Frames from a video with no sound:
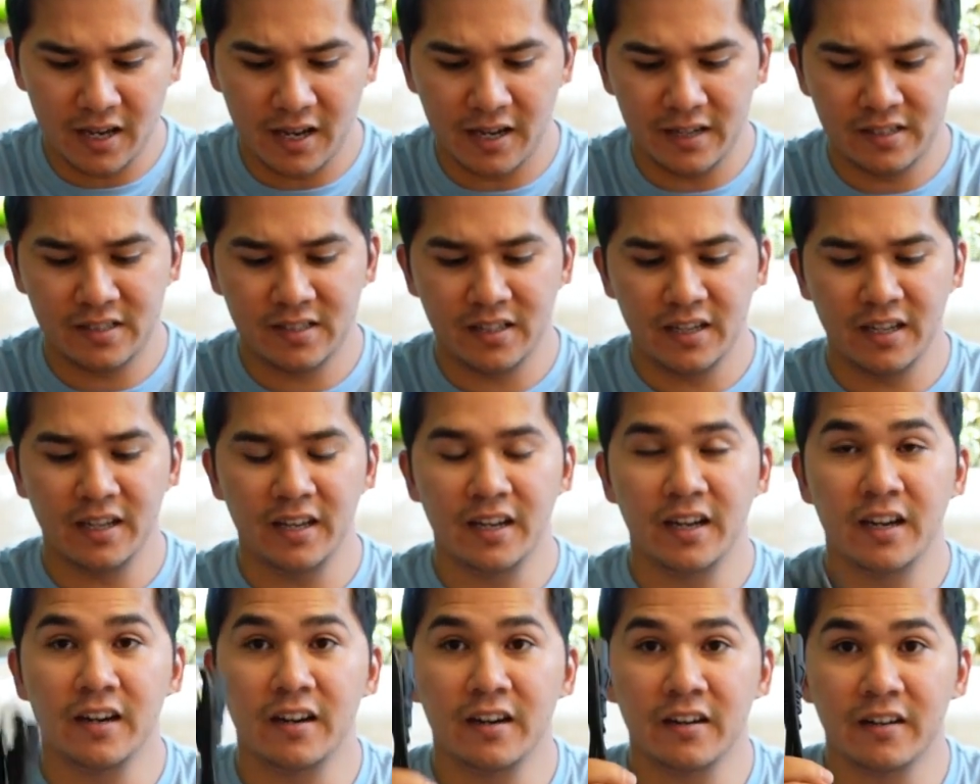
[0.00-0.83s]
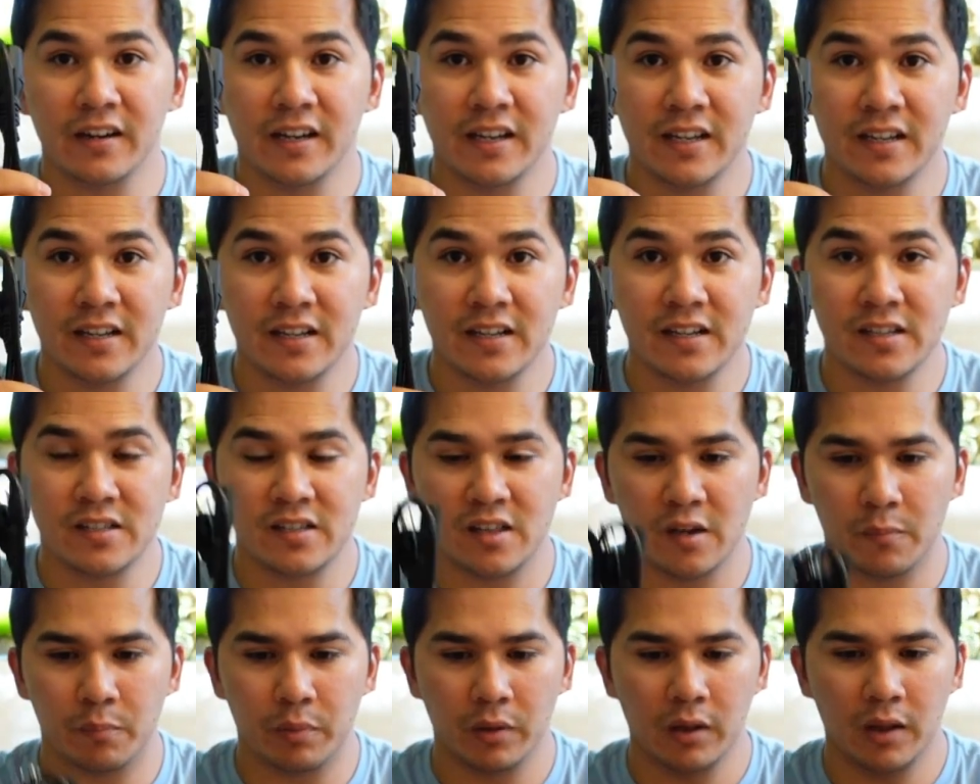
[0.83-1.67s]
I see here is
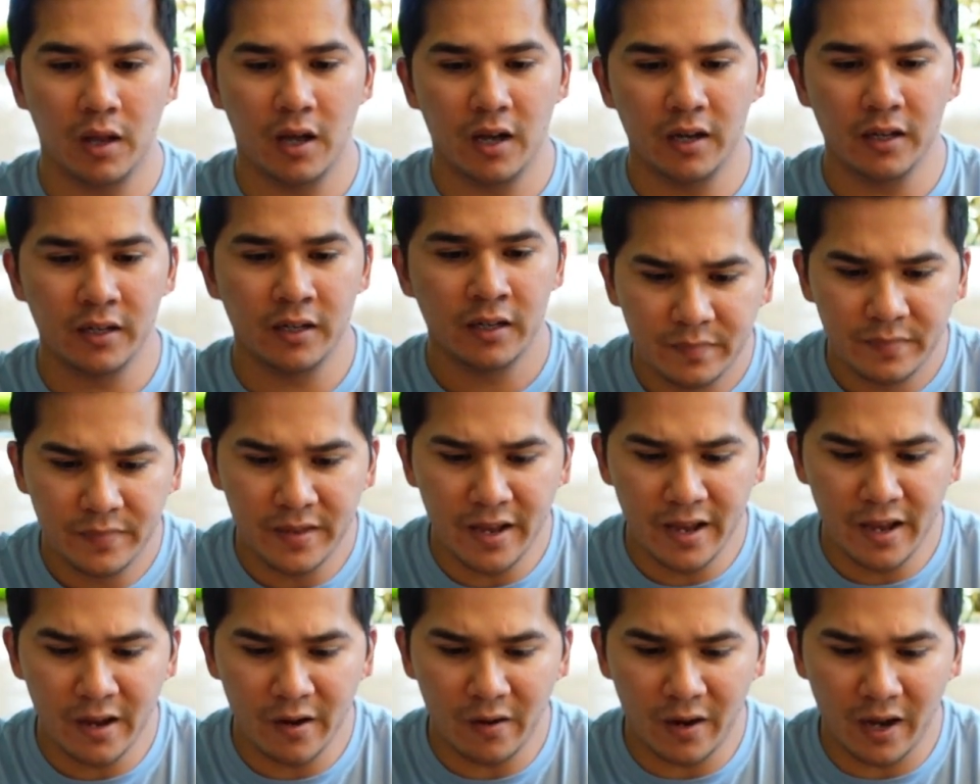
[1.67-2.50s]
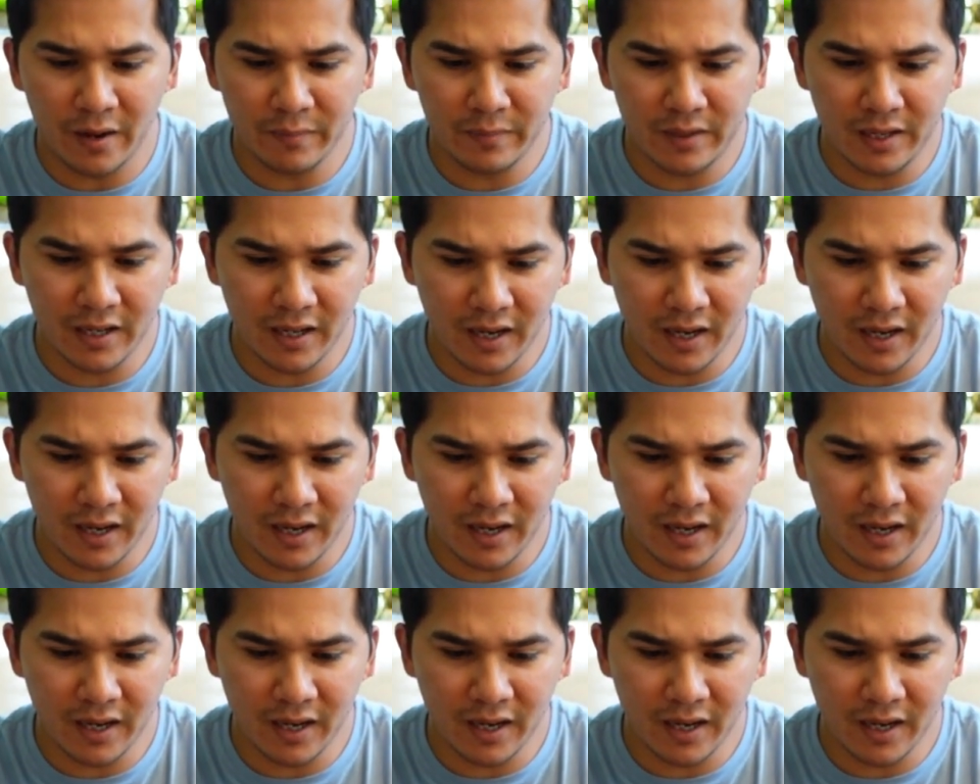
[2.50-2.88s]
the plug. Now I'm